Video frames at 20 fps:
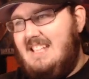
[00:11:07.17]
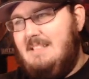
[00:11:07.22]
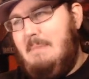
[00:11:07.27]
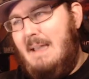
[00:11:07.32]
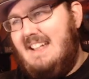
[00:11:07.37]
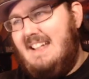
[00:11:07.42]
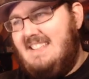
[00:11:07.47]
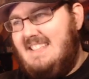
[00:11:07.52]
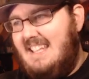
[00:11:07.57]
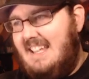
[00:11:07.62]
his
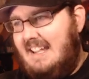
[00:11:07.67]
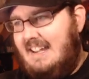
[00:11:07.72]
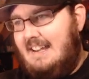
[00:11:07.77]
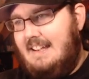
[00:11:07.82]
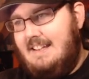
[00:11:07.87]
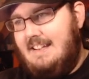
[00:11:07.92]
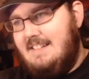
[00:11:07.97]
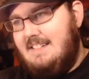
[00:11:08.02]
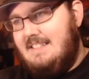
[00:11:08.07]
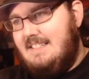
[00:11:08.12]
Bay-teen,
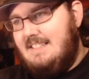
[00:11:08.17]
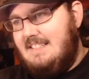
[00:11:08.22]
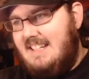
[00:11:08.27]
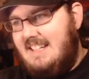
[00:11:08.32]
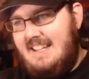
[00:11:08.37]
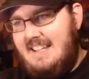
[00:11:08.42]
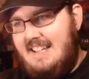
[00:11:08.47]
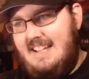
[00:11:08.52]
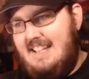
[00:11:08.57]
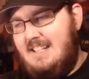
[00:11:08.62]

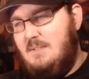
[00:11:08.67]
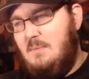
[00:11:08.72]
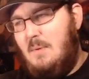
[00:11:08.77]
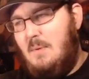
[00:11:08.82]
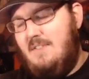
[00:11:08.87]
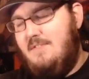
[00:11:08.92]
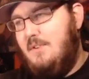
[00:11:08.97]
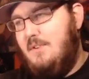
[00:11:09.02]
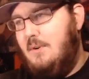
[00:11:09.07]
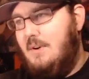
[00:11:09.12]
his
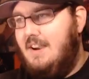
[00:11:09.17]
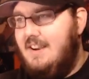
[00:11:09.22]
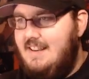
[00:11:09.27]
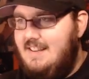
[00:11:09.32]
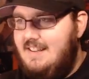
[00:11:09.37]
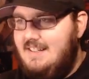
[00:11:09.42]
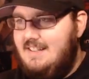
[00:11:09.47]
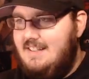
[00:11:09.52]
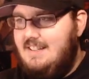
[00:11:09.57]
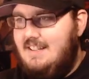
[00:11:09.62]
waifu,
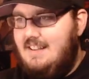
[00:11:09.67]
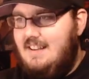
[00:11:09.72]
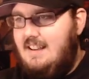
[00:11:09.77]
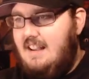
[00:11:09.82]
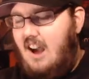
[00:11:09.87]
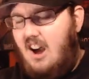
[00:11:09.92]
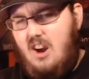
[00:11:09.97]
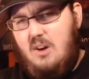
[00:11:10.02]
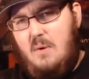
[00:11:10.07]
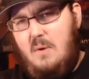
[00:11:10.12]

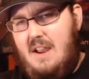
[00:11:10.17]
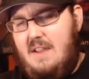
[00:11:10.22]
our